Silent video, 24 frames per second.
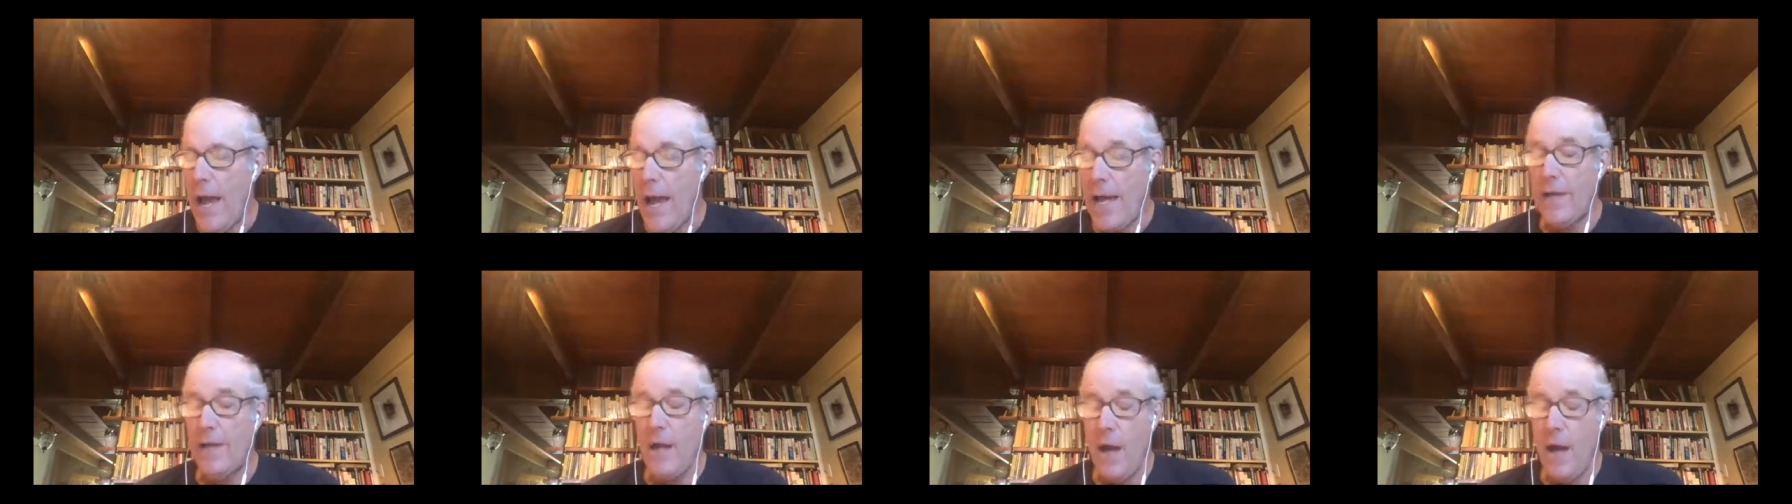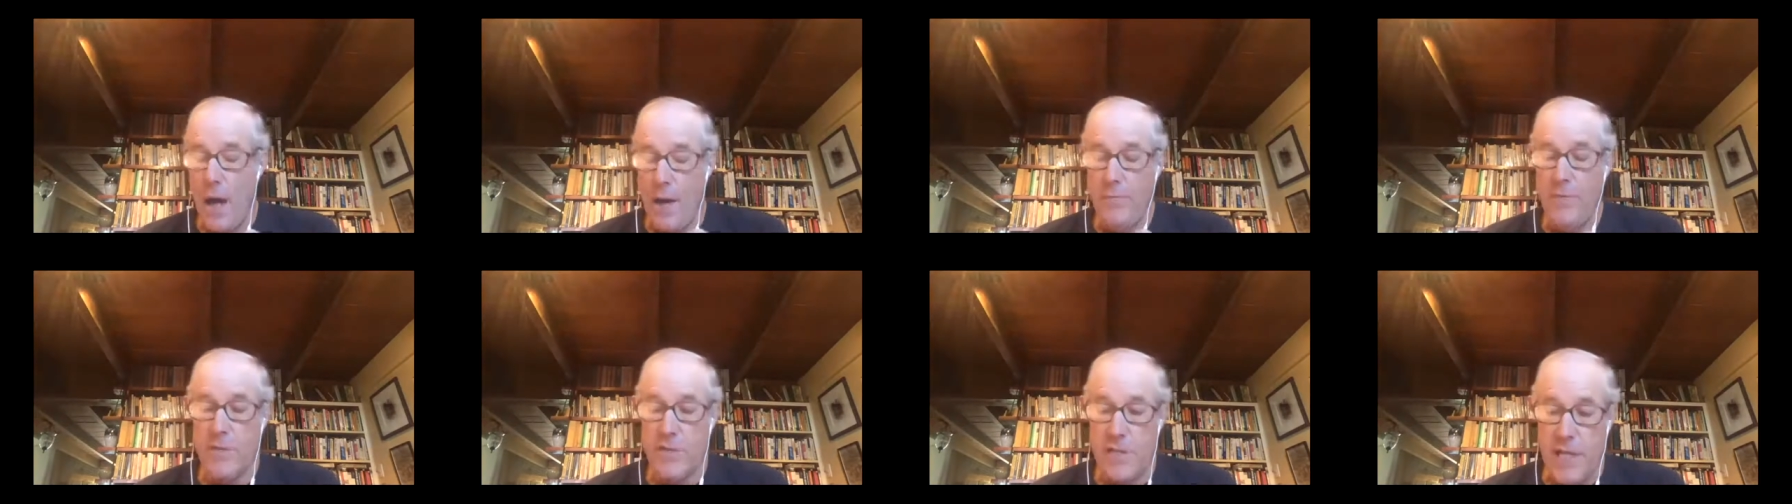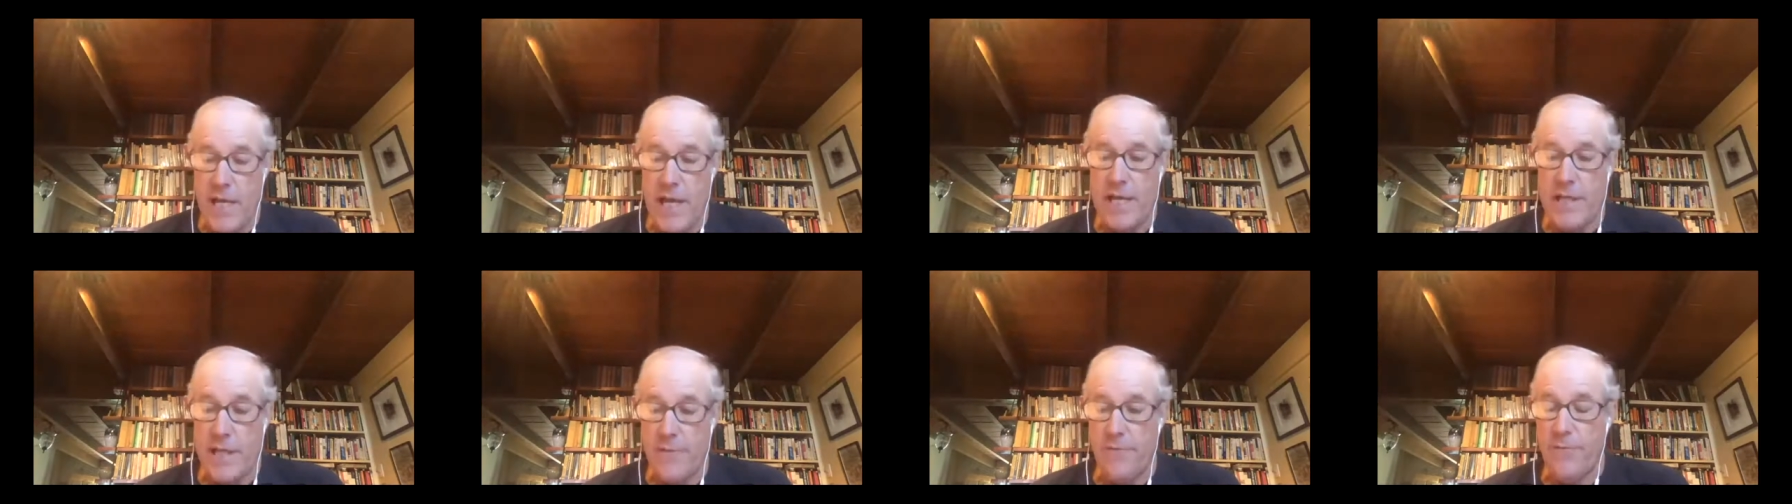obviously at
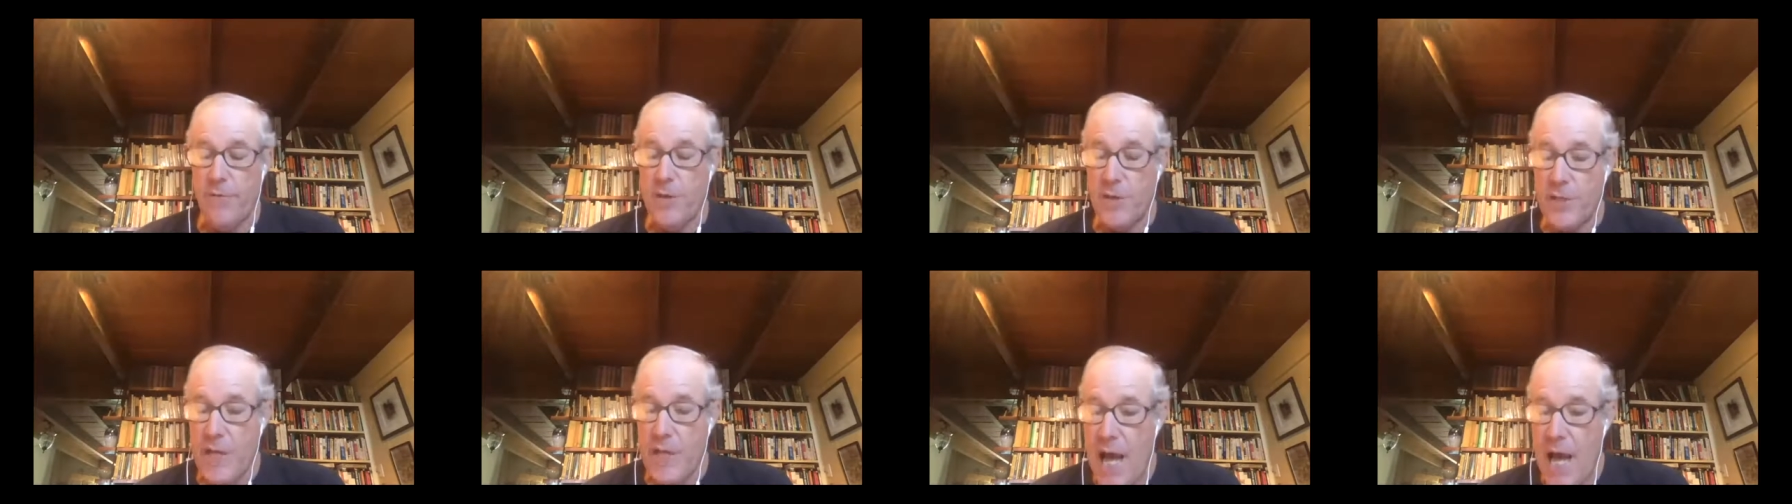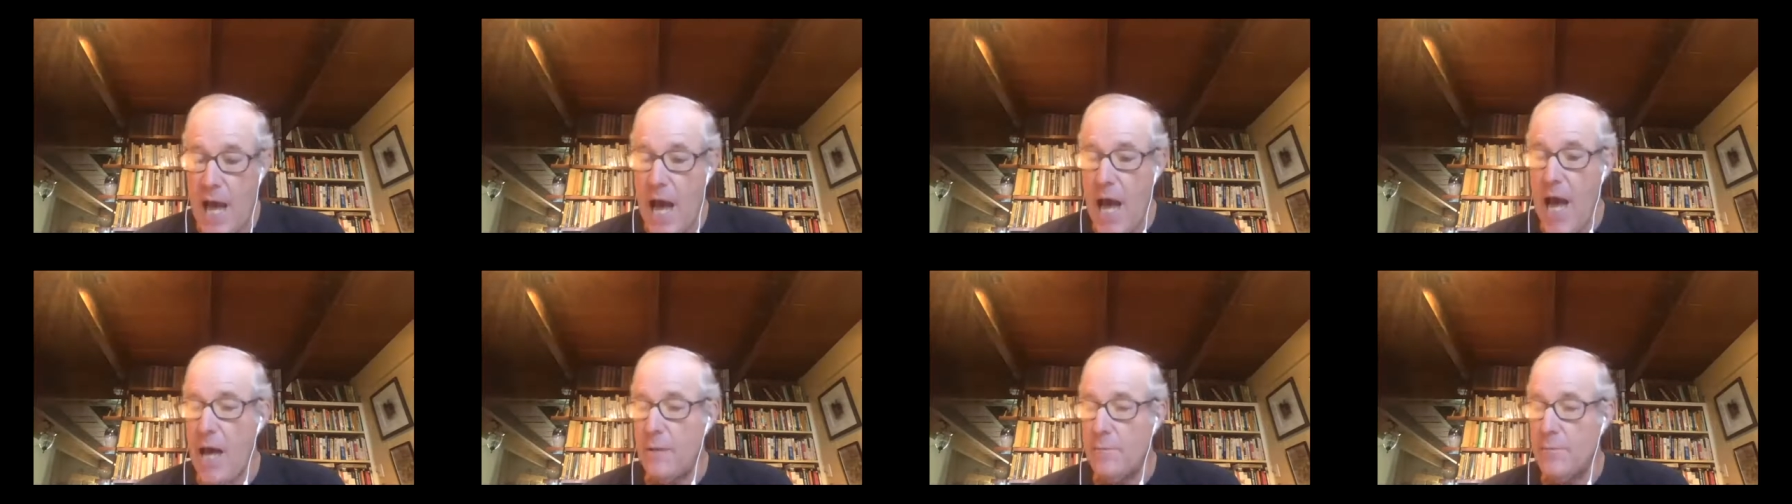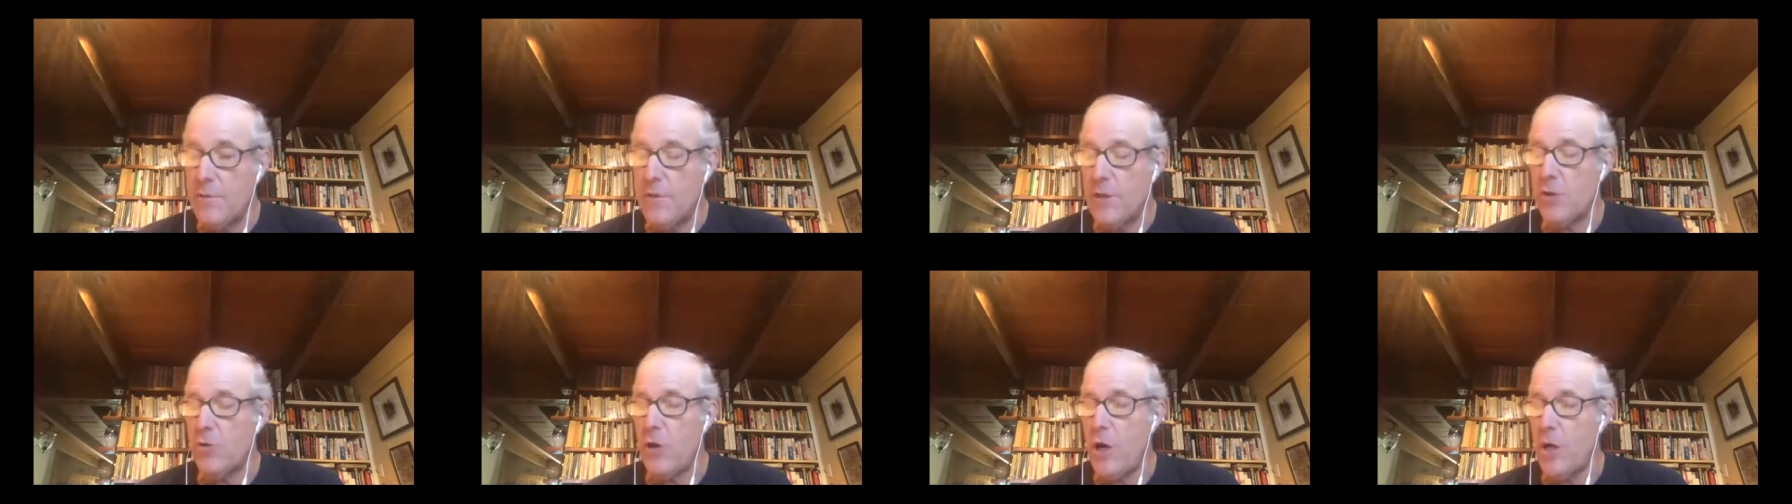different times
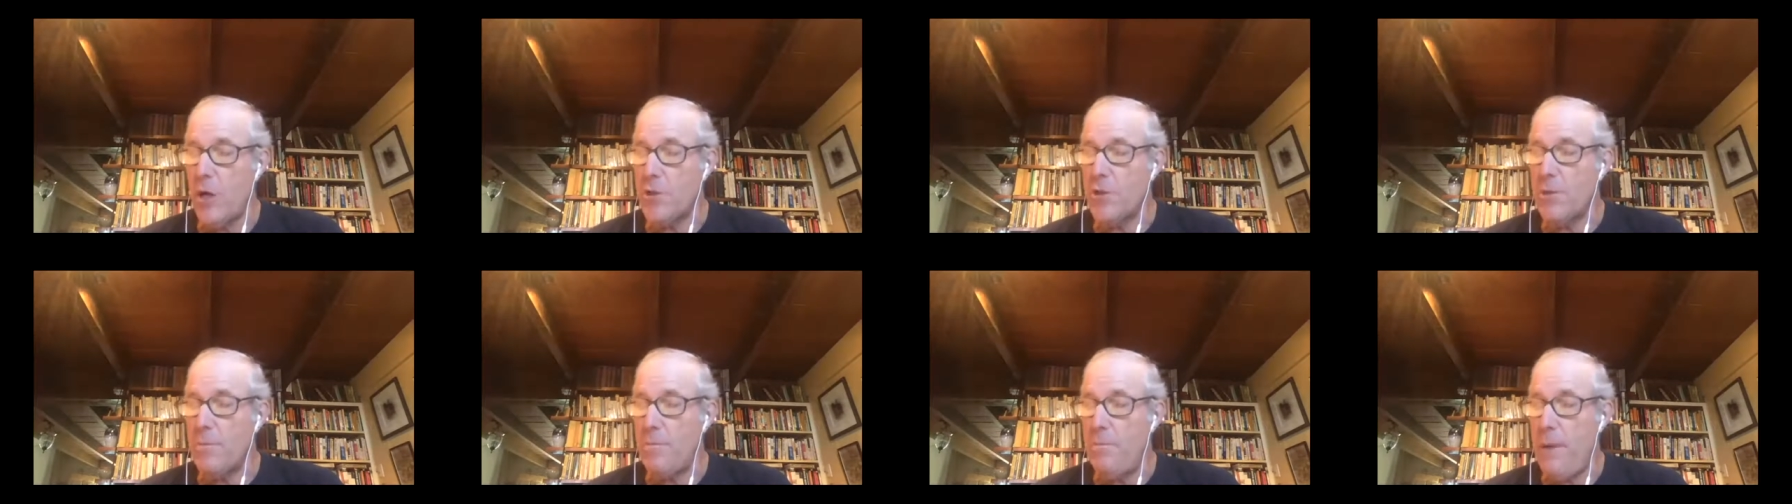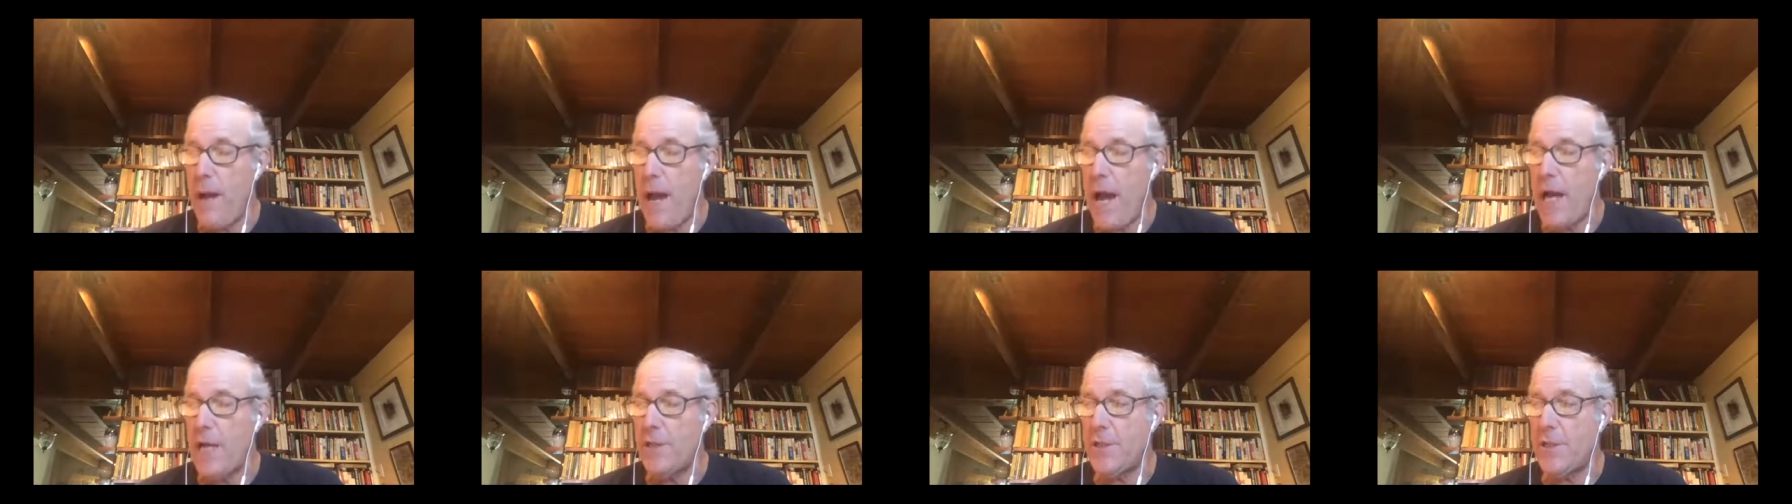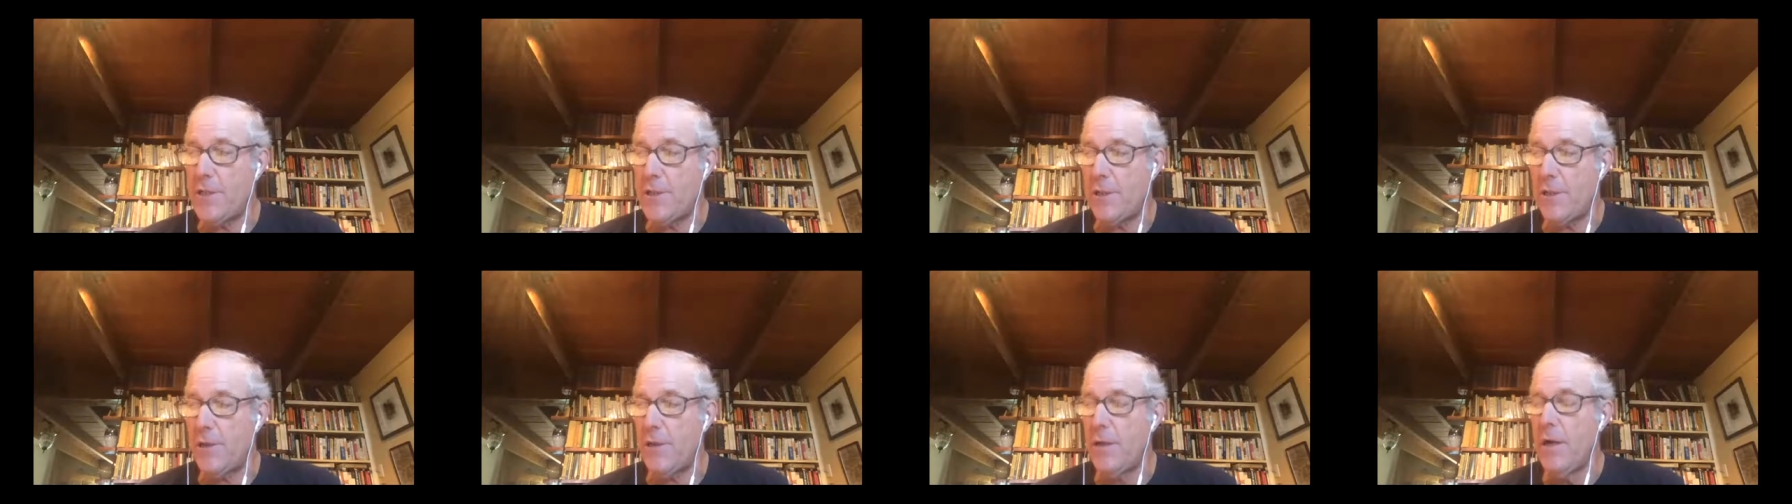across the
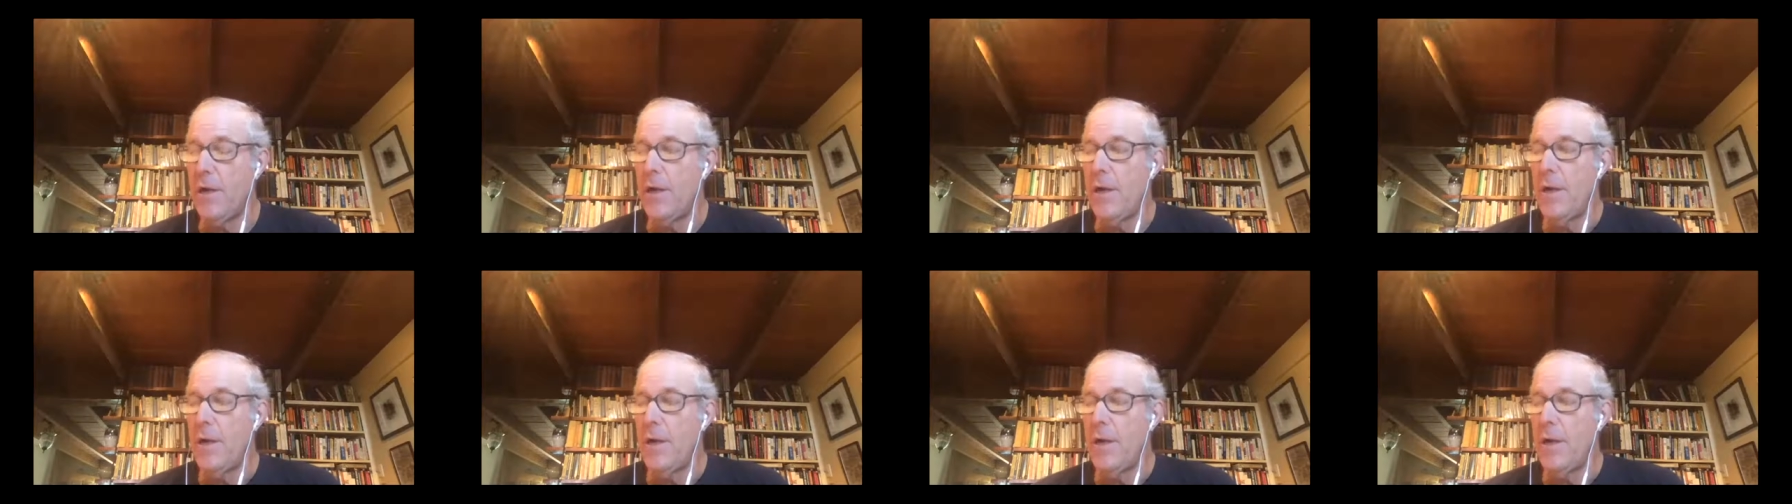pasture.